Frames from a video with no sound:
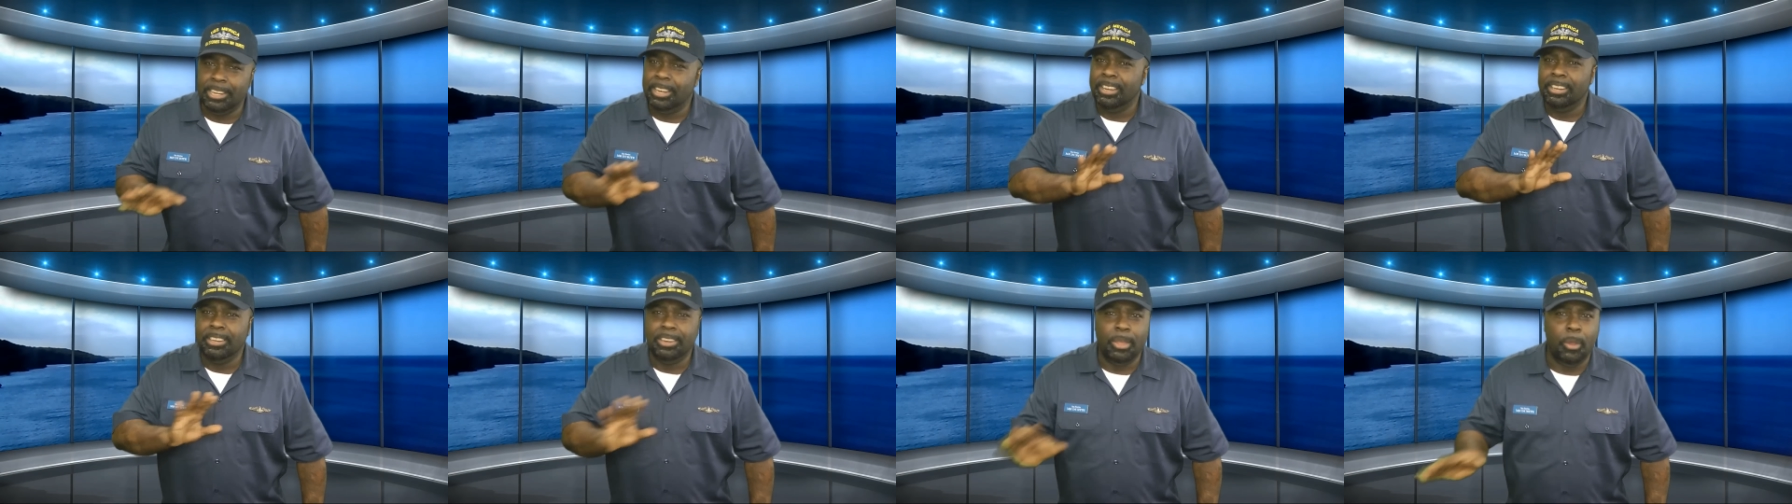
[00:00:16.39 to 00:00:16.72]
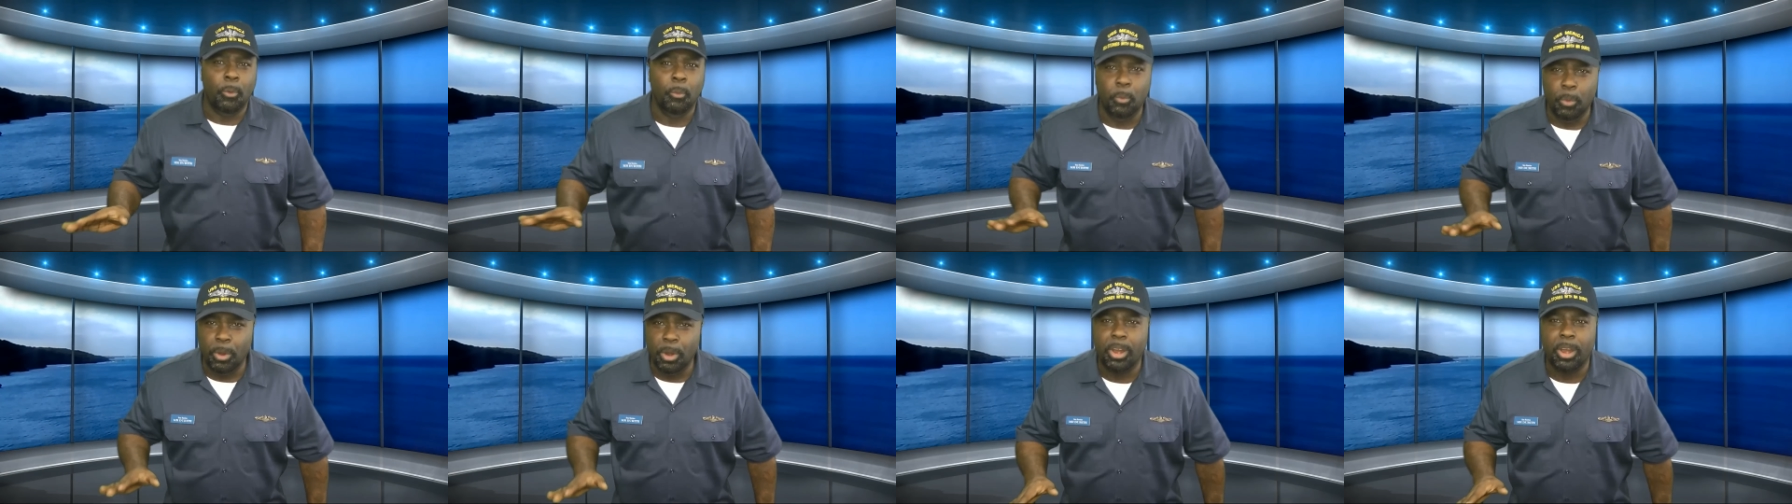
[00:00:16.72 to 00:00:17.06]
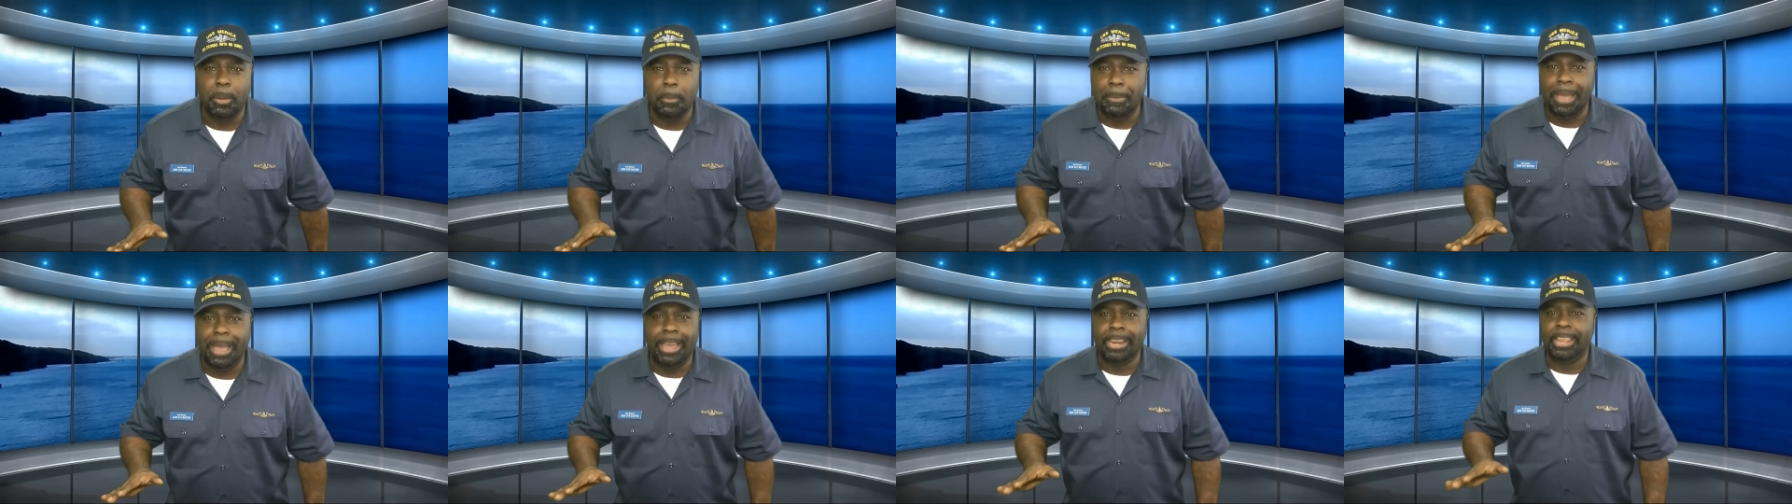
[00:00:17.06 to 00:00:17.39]
Don't worry
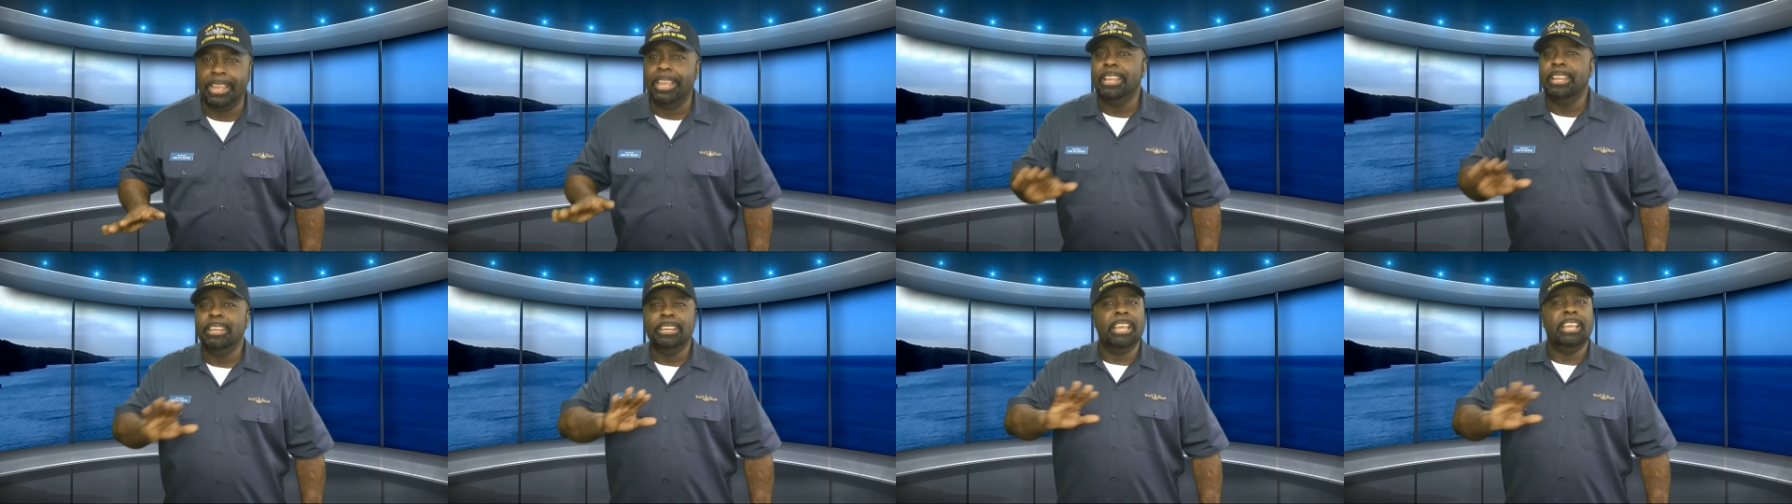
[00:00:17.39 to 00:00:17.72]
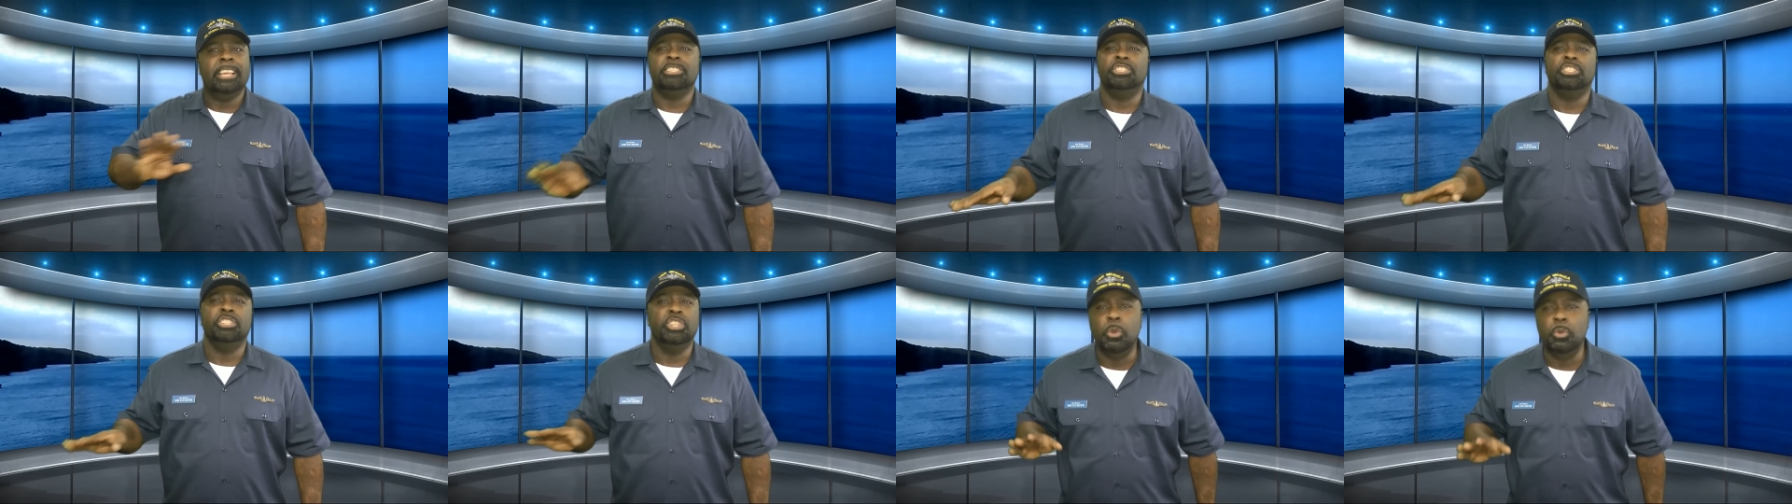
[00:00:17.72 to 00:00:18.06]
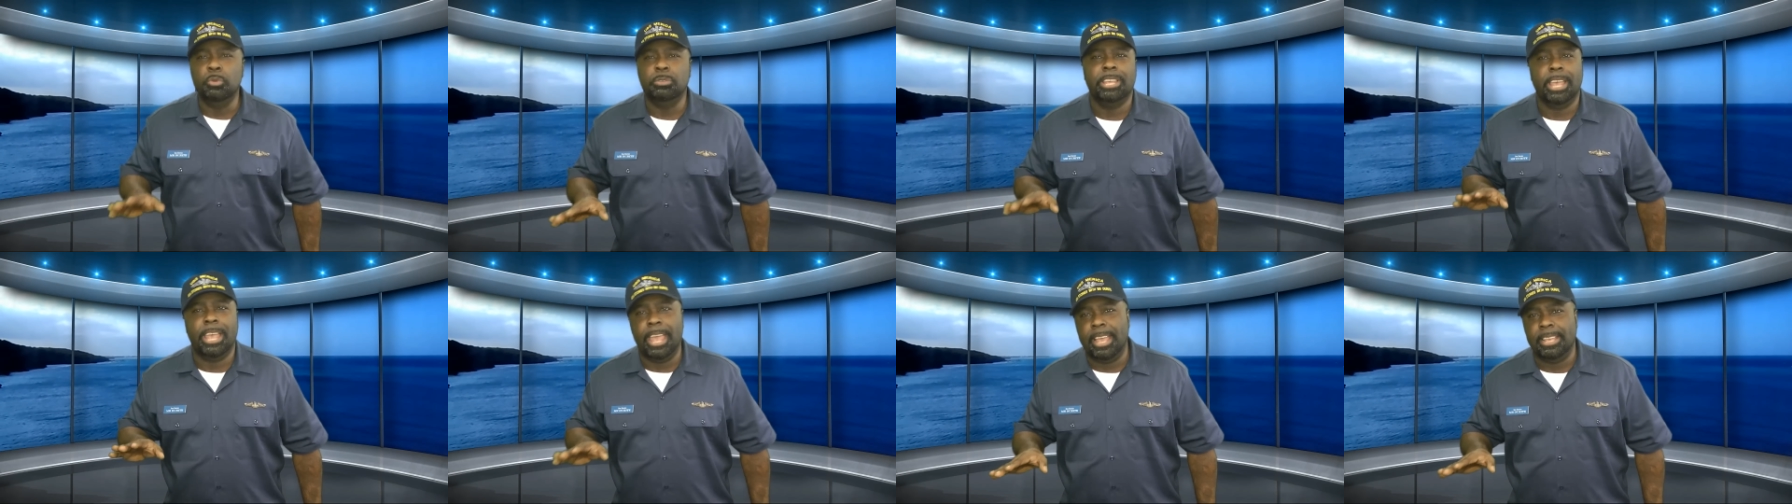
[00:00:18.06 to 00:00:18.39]
about it. There's no
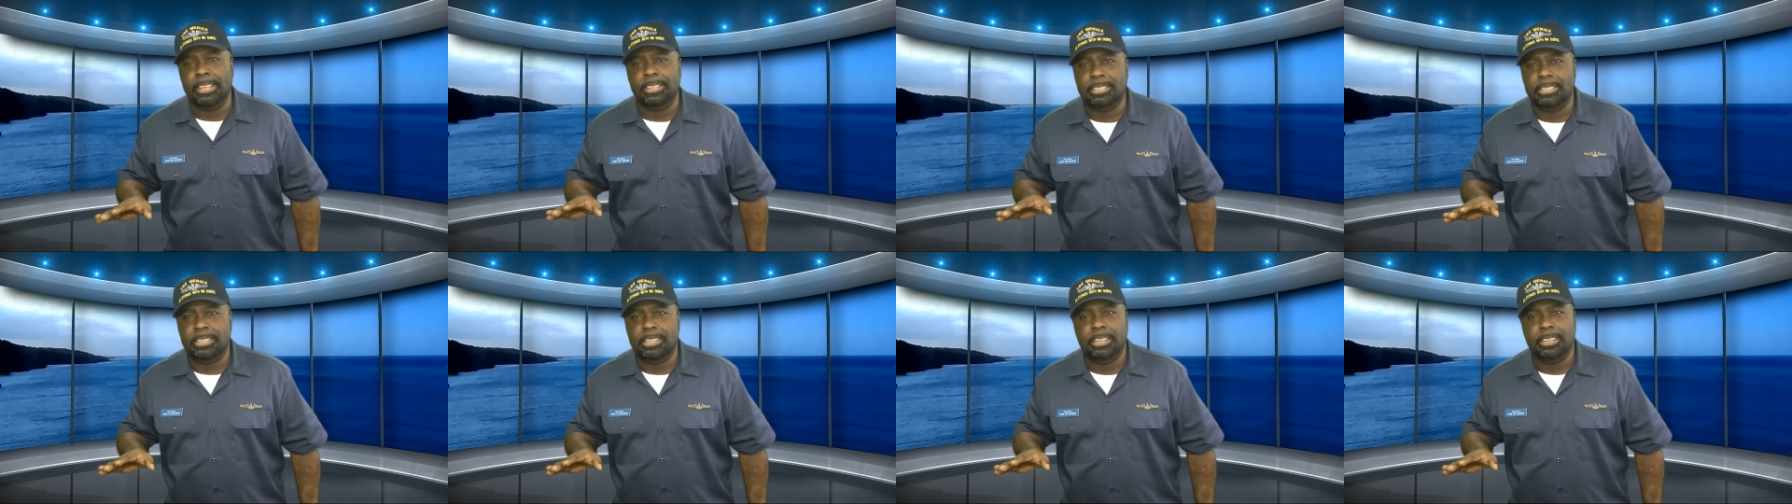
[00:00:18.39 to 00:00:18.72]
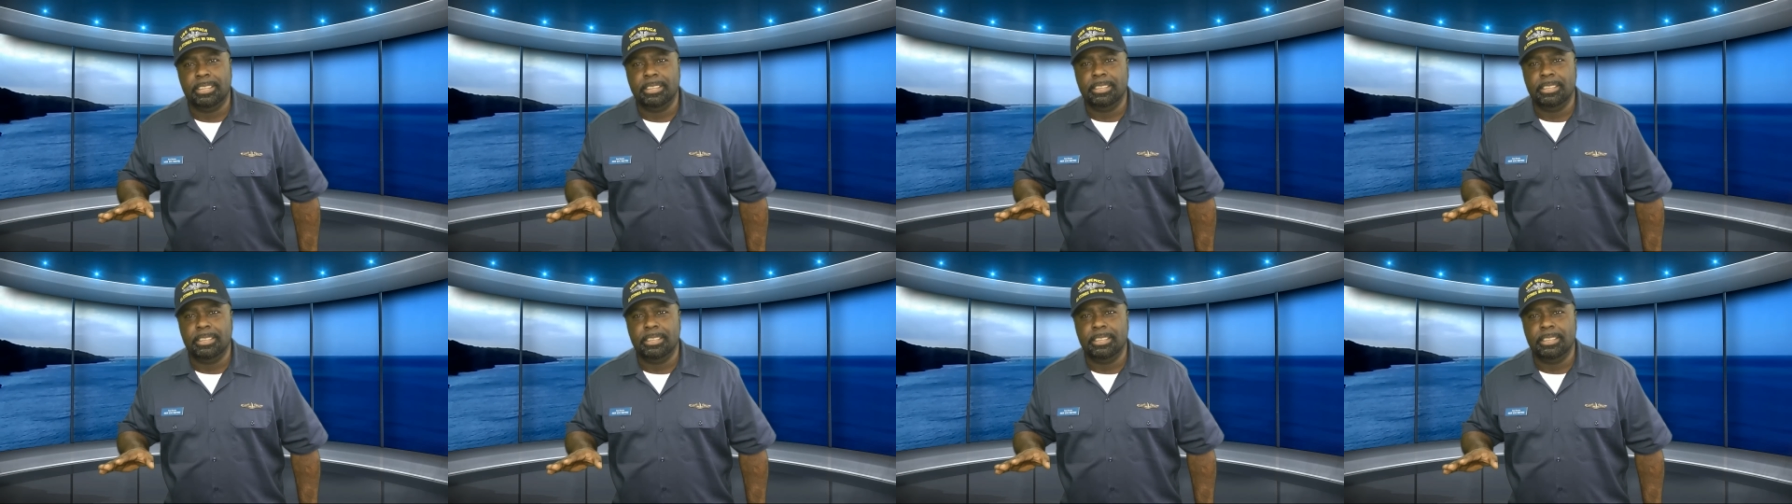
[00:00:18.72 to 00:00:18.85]
test.